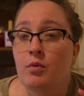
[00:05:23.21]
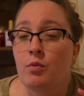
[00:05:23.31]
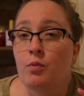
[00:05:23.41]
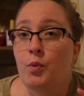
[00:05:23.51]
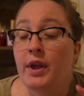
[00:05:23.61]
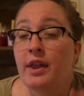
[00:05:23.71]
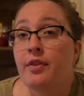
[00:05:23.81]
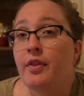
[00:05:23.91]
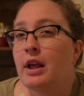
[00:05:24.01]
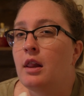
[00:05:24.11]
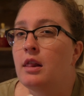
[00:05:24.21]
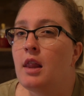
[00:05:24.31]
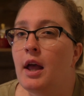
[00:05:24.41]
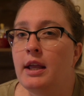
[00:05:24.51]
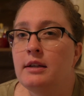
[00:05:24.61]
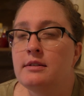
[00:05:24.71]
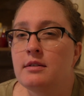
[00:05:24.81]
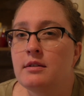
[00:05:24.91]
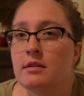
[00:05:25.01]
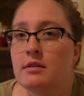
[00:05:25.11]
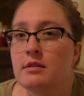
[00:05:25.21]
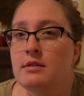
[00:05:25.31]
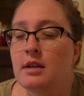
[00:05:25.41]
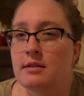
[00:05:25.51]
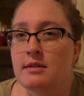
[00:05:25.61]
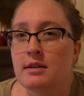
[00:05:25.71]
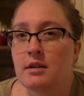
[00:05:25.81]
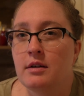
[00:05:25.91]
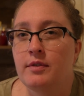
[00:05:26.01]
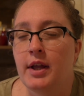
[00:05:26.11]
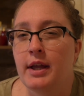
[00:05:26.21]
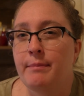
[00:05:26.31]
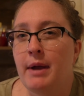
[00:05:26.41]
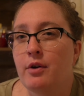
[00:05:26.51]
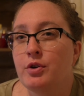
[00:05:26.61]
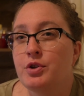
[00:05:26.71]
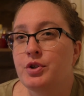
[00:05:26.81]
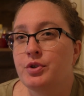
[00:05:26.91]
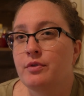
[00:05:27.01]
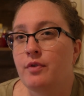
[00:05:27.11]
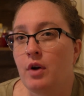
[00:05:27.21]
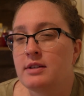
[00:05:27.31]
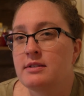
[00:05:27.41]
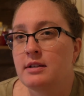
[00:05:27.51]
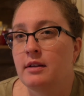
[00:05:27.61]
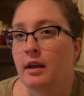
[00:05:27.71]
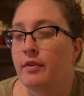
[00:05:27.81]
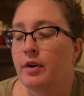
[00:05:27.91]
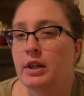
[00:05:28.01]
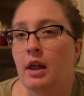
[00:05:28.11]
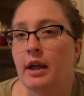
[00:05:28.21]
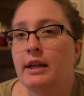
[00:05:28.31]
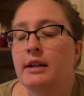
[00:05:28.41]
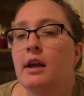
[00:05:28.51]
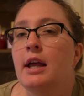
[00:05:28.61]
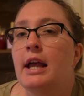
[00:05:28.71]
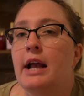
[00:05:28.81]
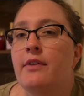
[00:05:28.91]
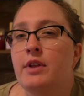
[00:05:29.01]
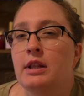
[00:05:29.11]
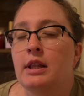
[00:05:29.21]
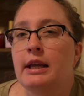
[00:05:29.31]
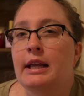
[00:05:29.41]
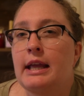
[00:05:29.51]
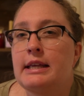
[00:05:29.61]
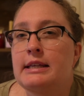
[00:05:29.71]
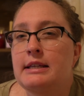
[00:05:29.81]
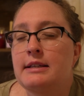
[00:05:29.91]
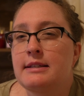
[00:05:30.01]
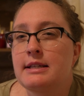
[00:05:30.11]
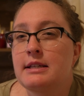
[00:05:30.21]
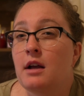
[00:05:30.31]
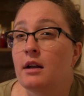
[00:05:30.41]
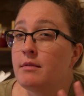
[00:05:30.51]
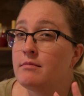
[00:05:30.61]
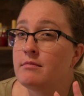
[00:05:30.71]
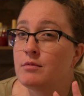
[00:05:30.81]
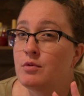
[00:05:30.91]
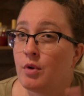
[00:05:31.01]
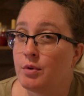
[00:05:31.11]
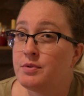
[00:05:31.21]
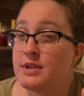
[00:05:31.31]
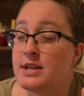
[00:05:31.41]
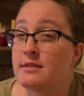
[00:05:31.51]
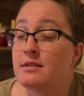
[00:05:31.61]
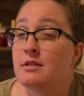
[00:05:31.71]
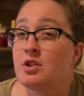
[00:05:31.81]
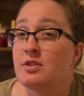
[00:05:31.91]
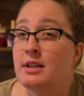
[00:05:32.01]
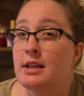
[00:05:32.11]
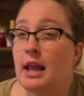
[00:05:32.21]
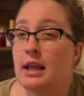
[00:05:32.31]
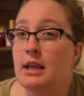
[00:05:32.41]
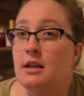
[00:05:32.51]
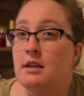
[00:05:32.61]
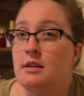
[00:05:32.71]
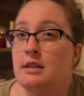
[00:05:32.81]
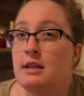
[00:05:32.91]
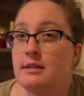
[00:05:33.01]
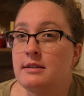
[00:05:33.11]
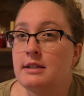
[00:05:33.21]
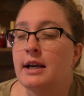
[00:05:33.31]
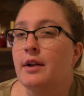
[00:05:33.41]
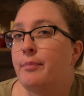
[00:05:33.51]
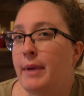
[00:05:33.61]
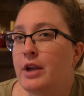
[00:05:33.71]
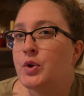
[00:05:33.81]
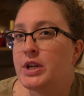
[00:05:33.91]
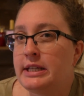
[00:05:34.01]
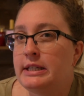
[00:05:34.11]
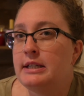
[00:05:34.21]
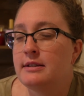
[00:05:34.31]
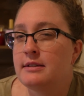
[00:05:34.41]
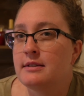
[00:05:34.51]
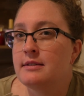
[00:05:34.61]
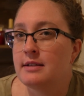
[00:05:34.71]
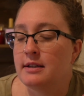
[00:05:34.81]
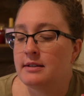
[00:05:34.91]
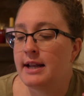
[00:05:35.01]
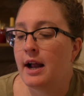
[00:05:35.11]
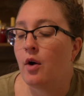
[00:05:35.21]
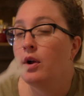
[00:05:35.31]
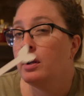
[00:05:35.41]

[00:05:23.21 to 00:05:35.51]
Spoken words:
with like a light dusting of like powdered sugar frosting, like very light, and then like a yeasty, not a gross yeast, just like a yeasty kind of bakery yeast scent. Now,